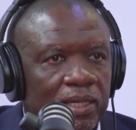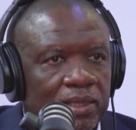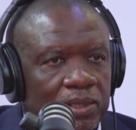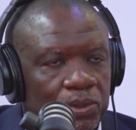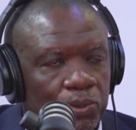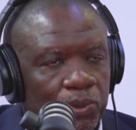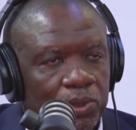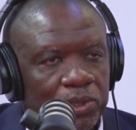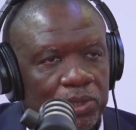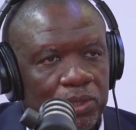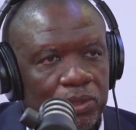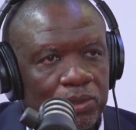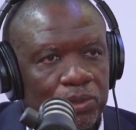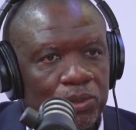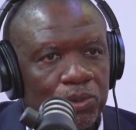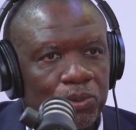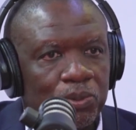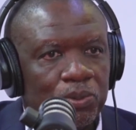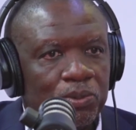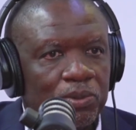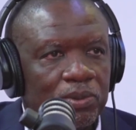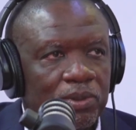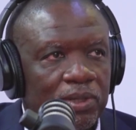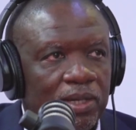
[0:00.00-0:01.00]

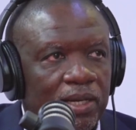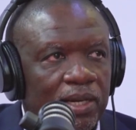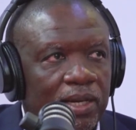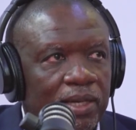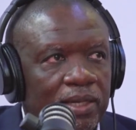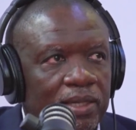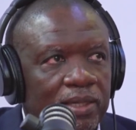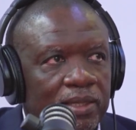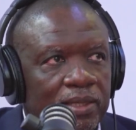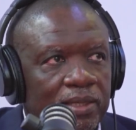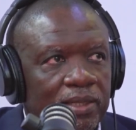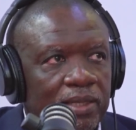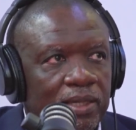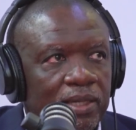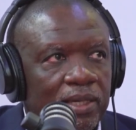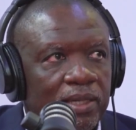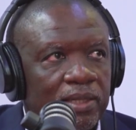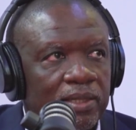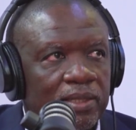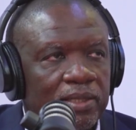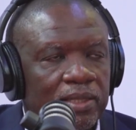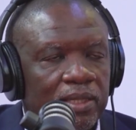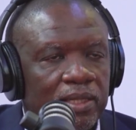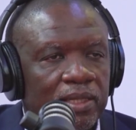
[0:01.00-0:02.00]
22. And
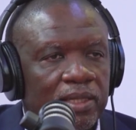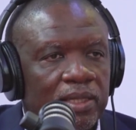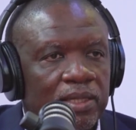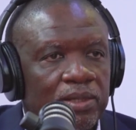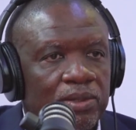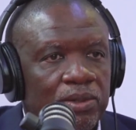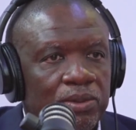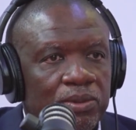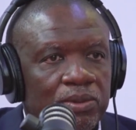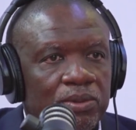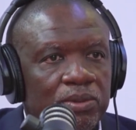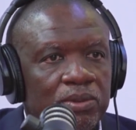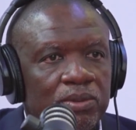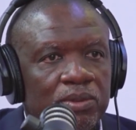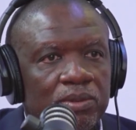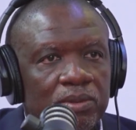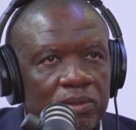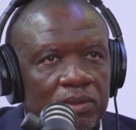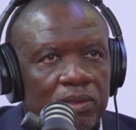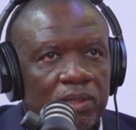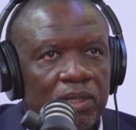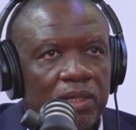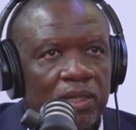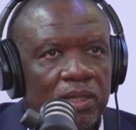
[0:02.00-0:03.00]
the
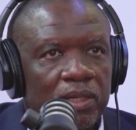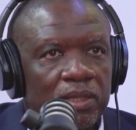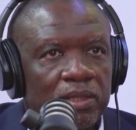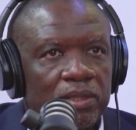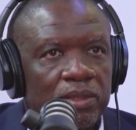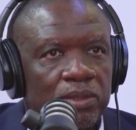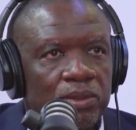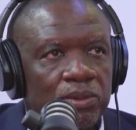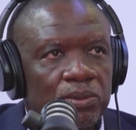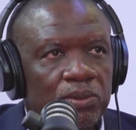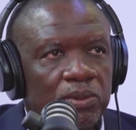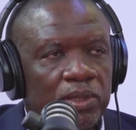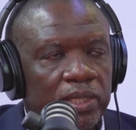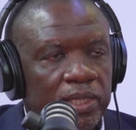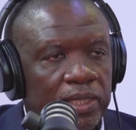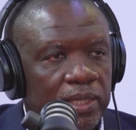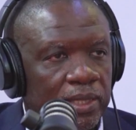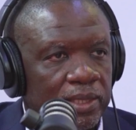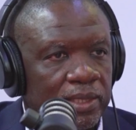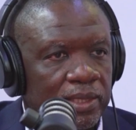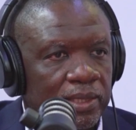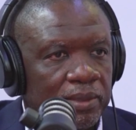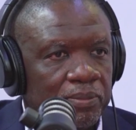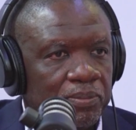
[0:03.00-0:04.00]
new
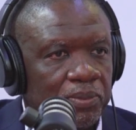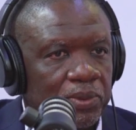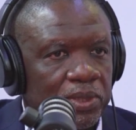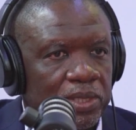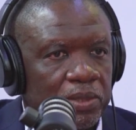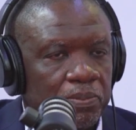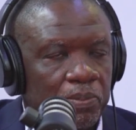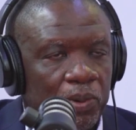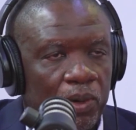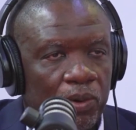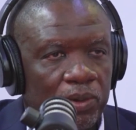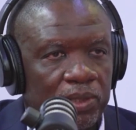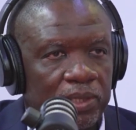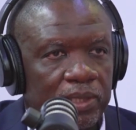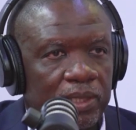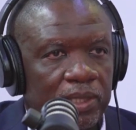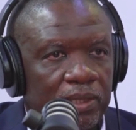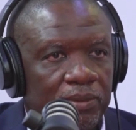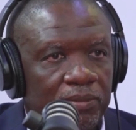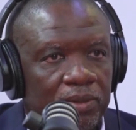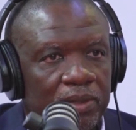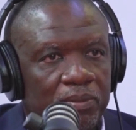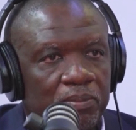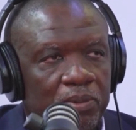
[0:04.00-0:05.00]
leadership was brought
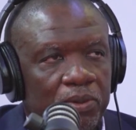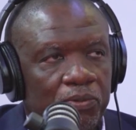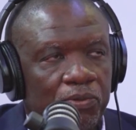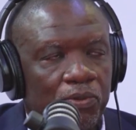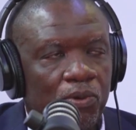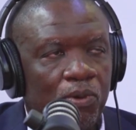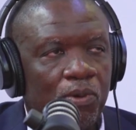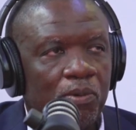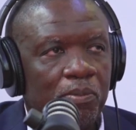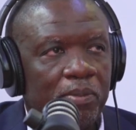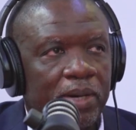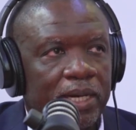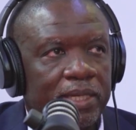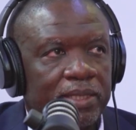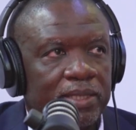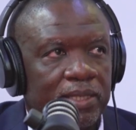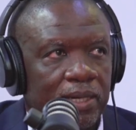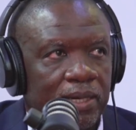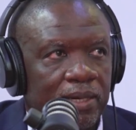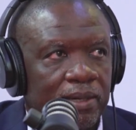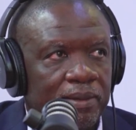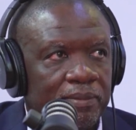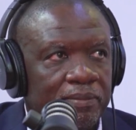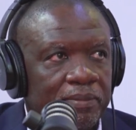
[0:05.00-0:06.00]
in even before my
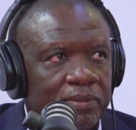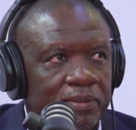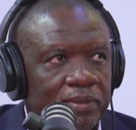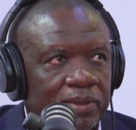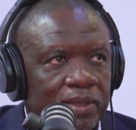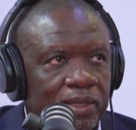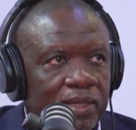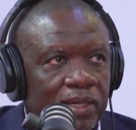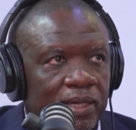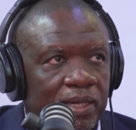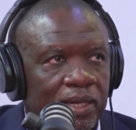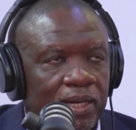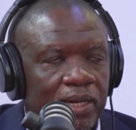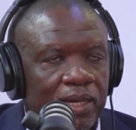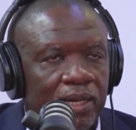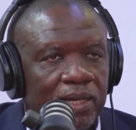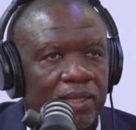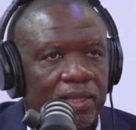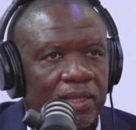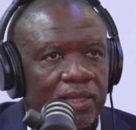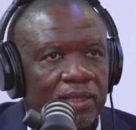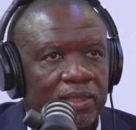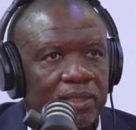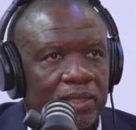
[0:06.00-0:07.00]
time.
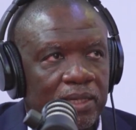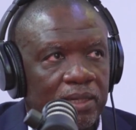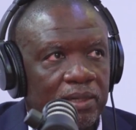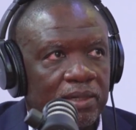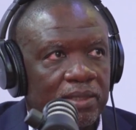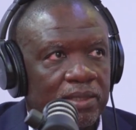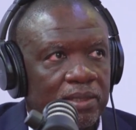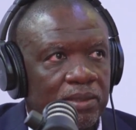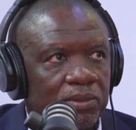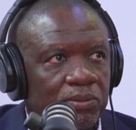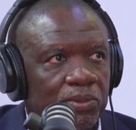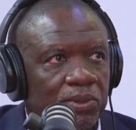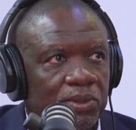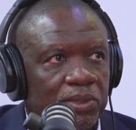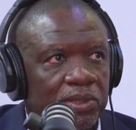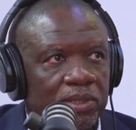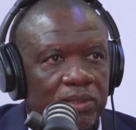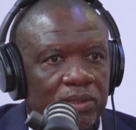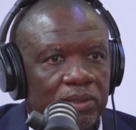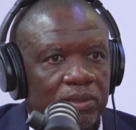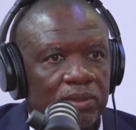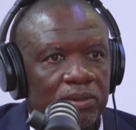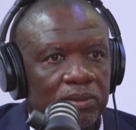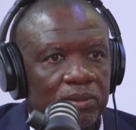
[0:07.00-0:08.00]
And the task
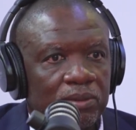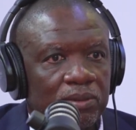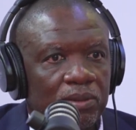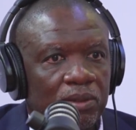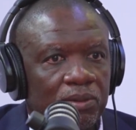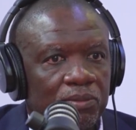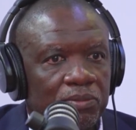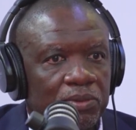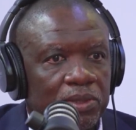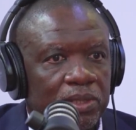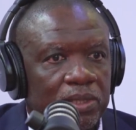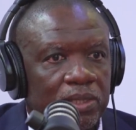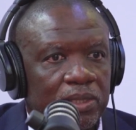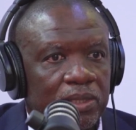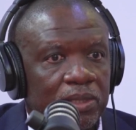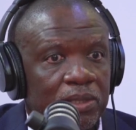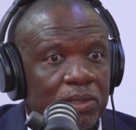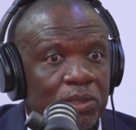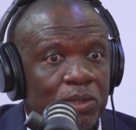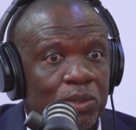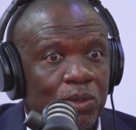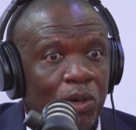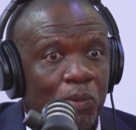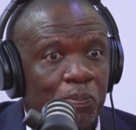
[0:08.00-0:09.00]
was to obviously
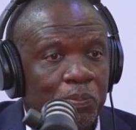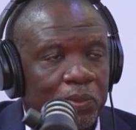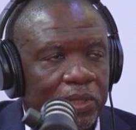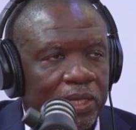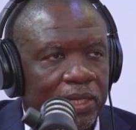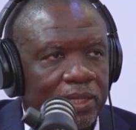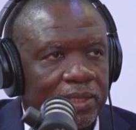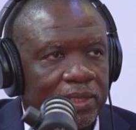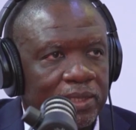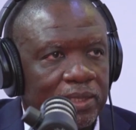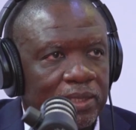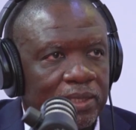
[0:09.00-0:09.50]
stop that